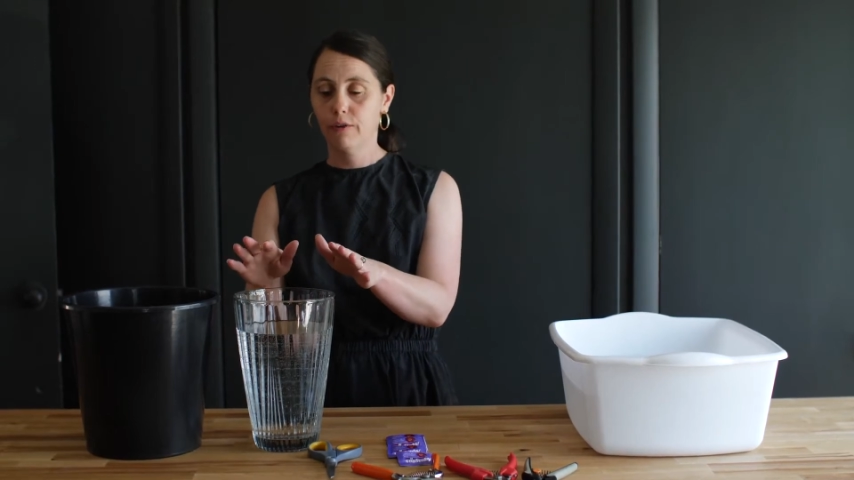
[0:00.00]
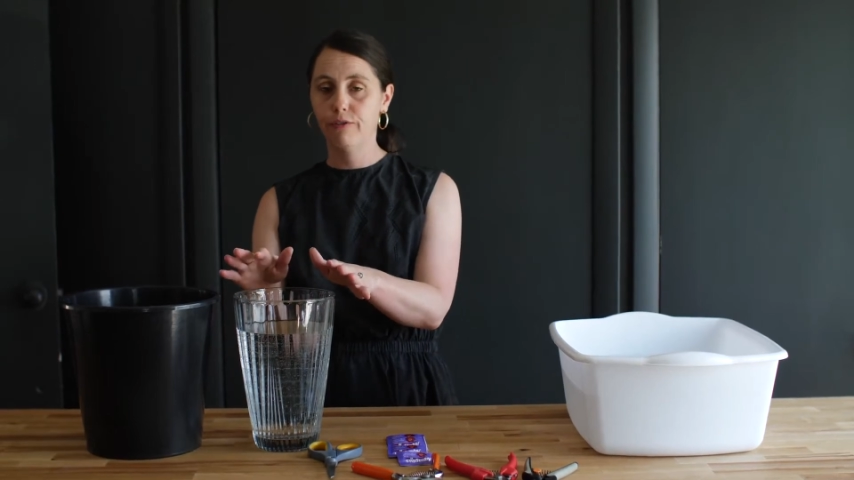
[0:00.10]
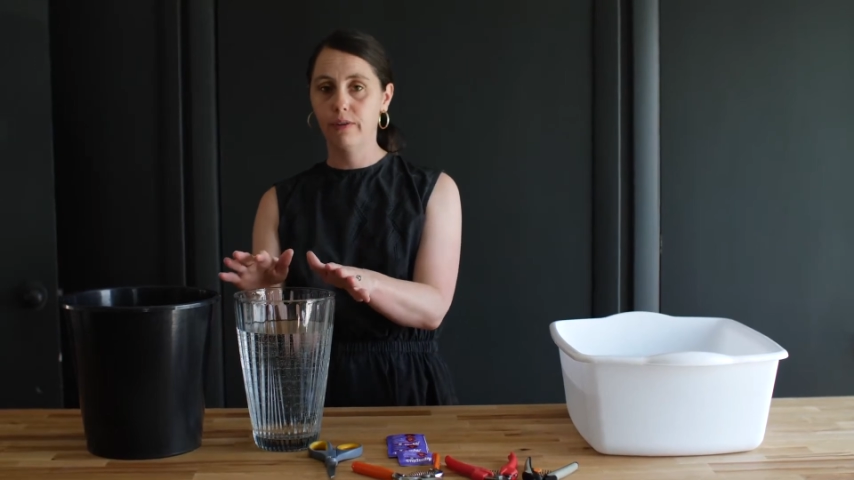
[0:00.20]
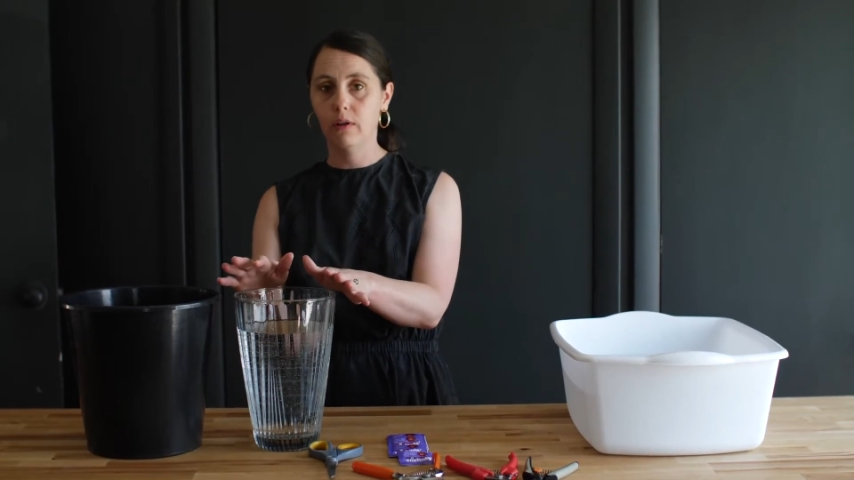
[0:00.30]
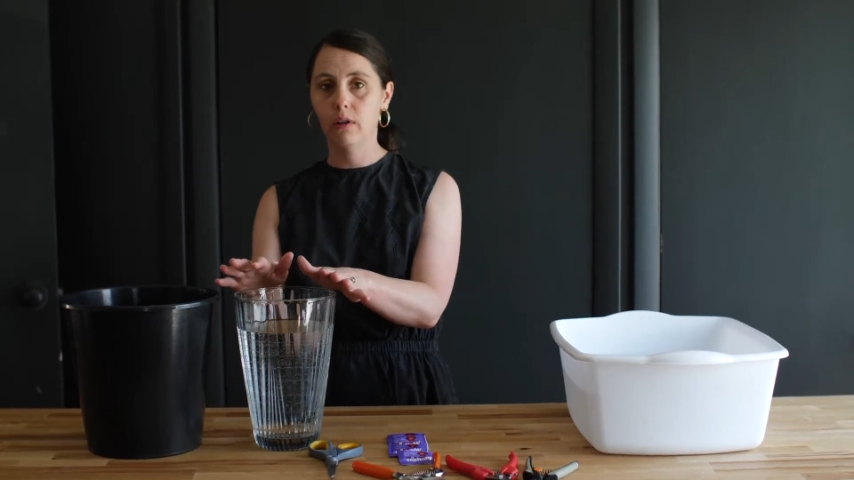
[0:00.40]

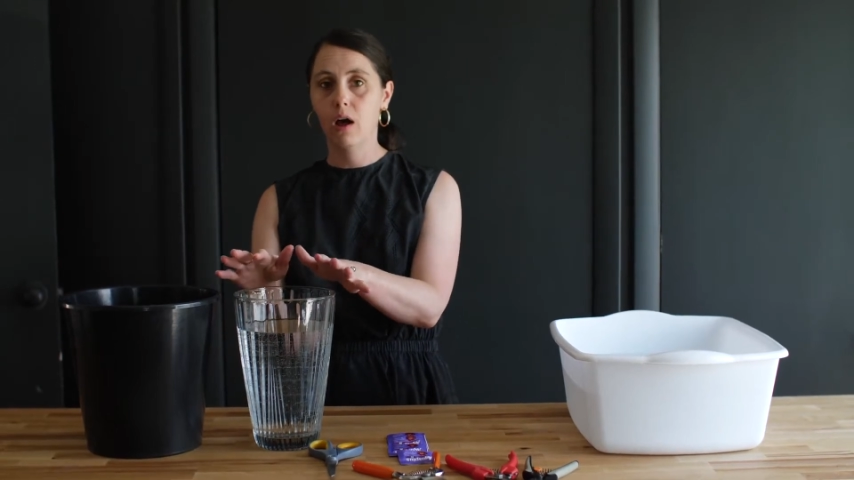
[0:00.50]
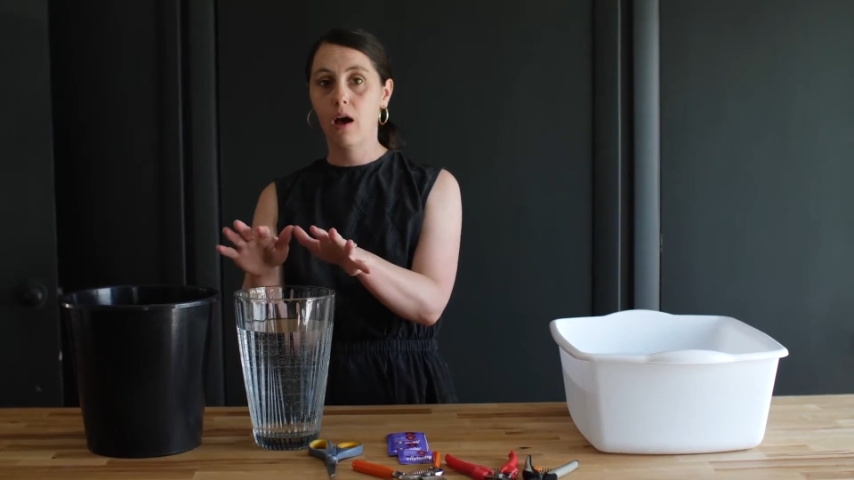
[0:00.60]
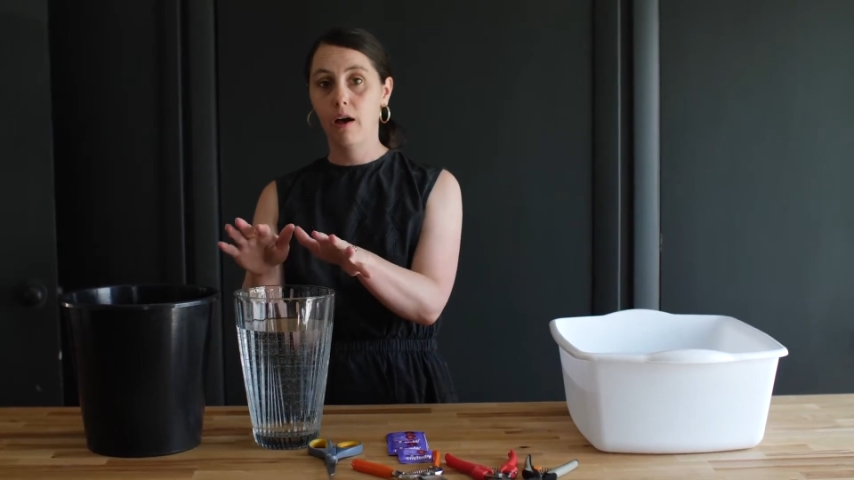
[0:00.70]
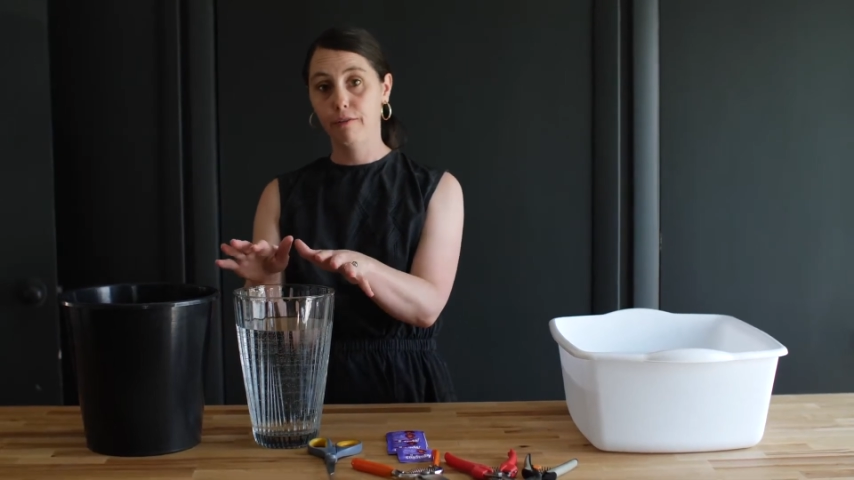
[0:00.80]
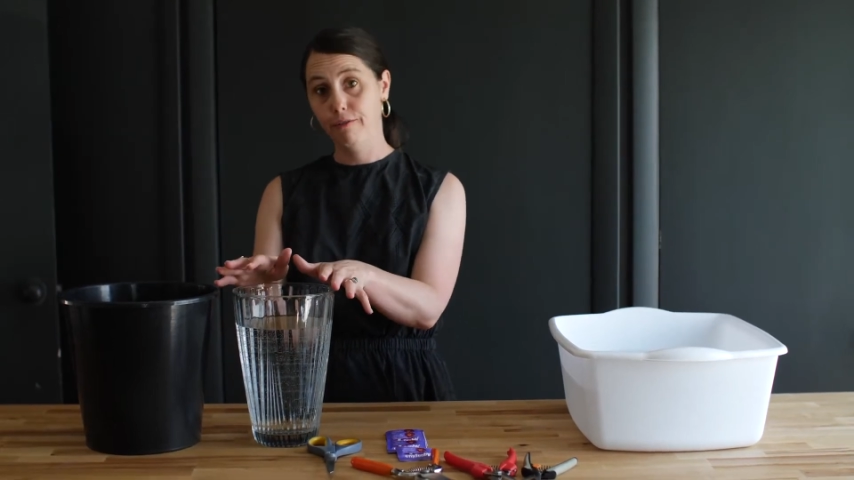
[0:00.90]
fill
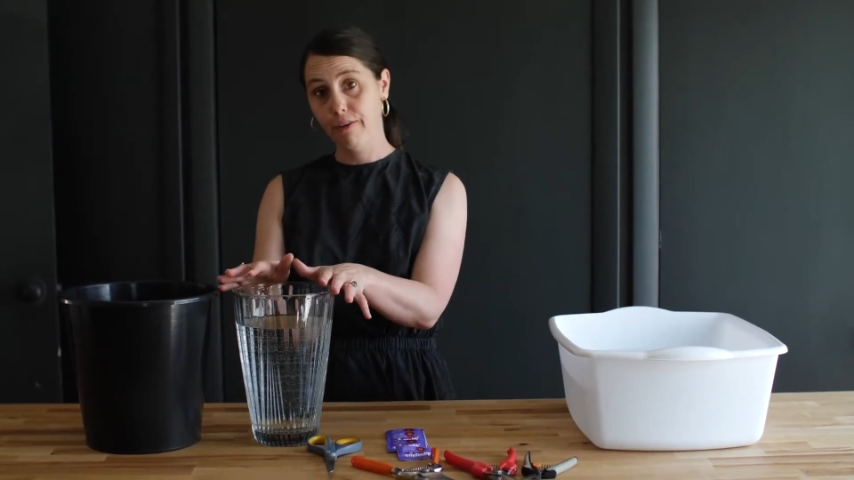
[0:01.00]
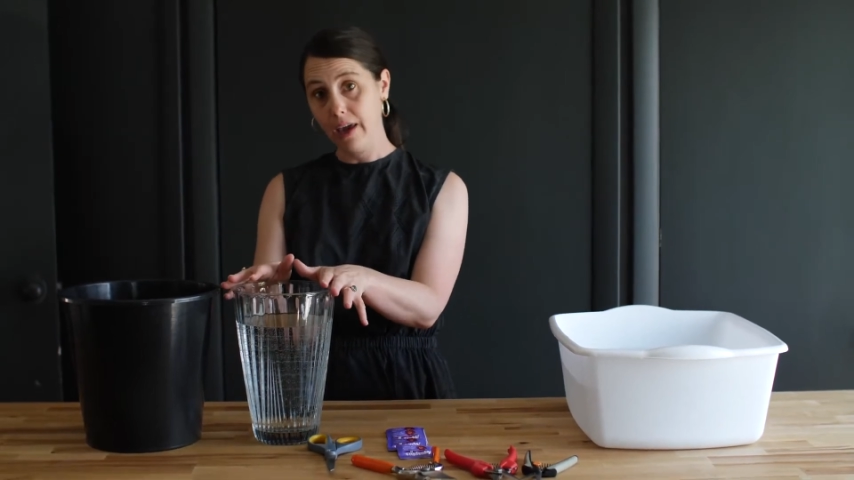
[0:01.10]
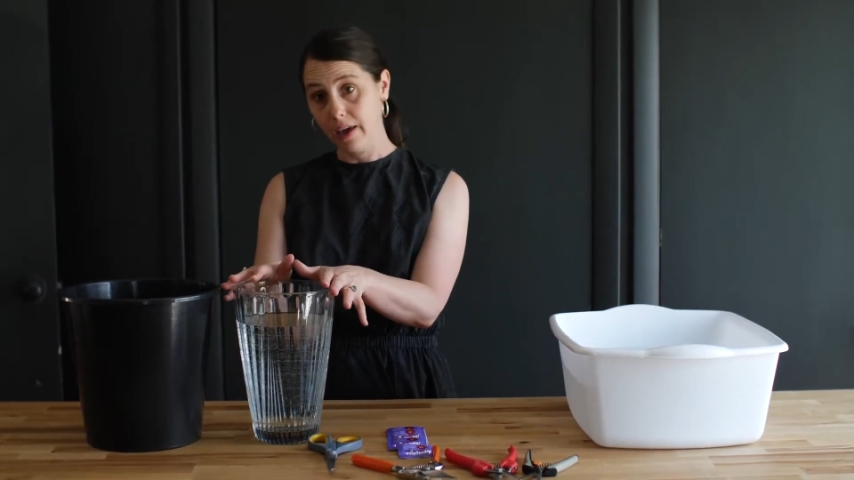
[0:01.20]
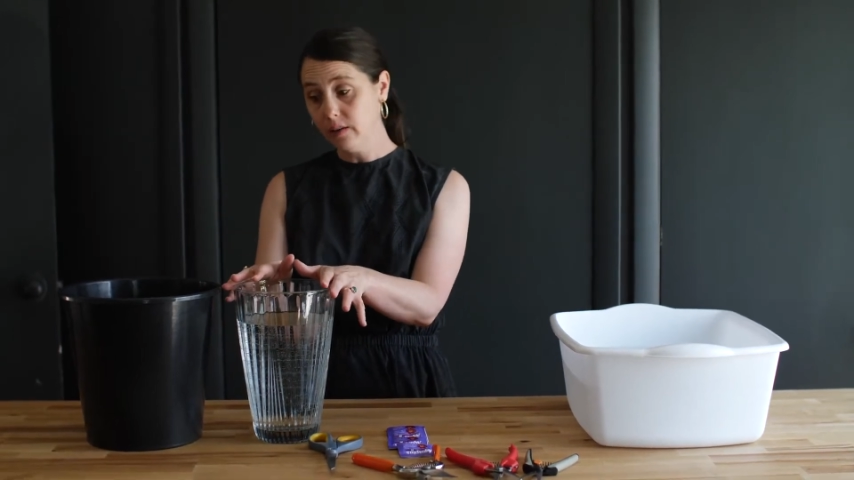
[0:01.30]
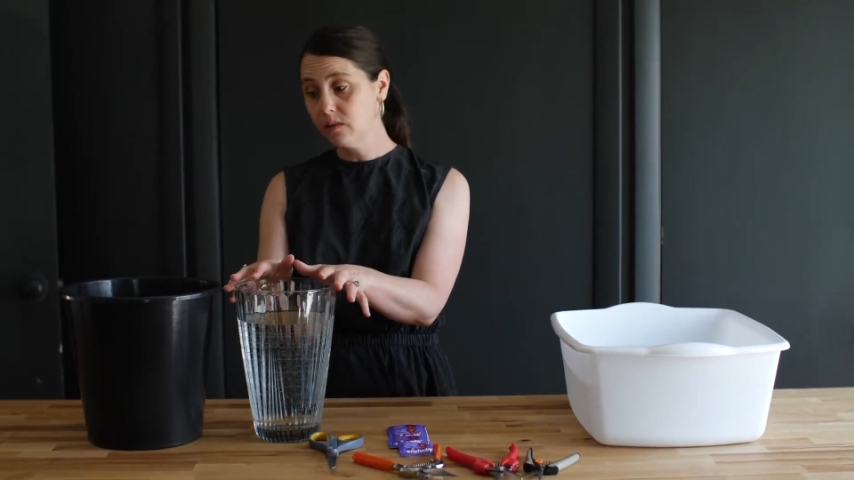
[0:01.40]
a
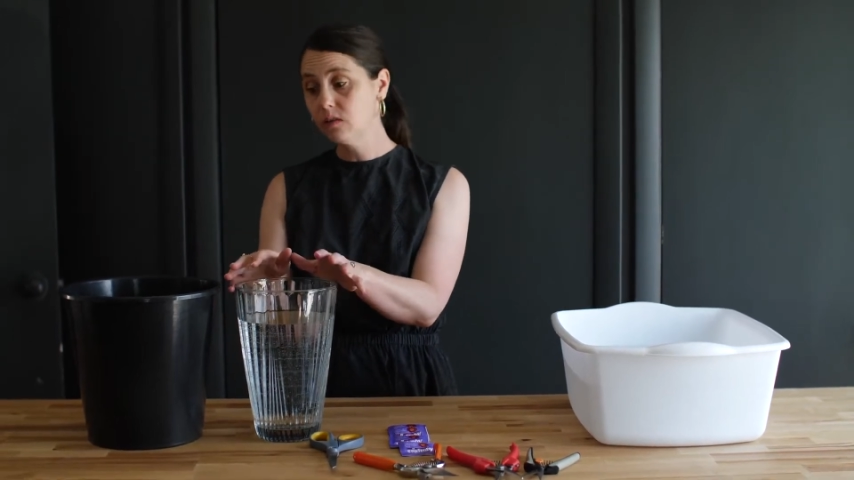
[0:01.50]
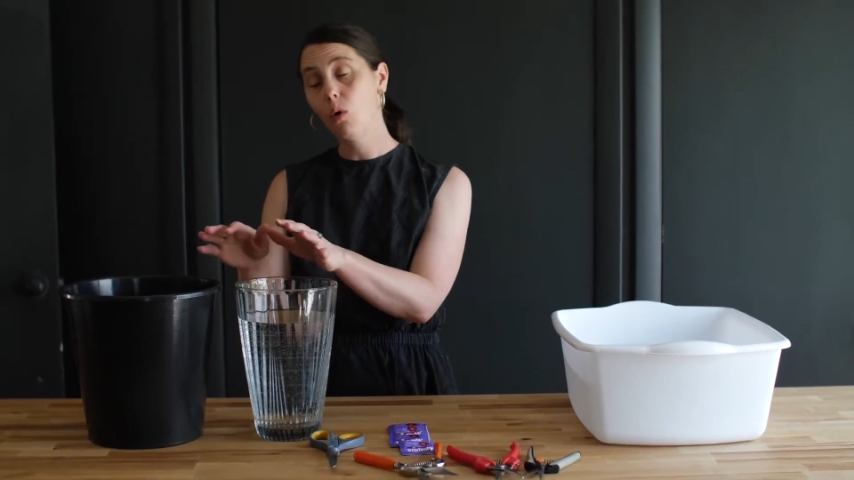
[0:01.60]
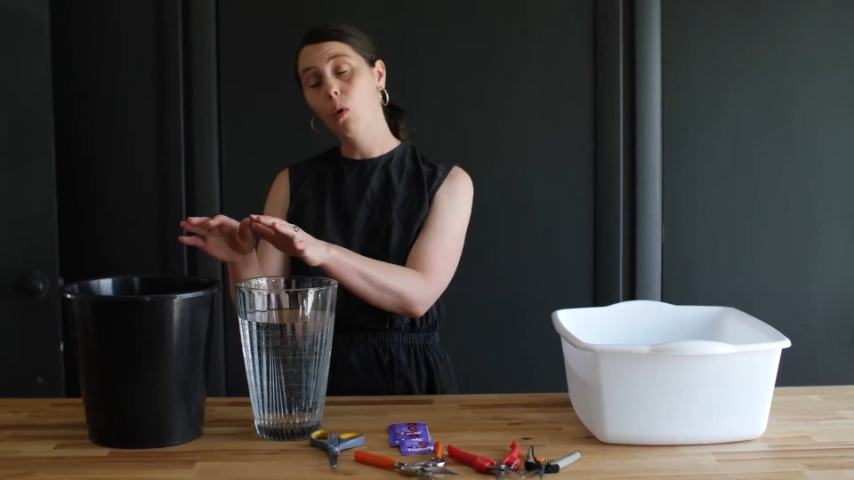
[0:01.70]
vase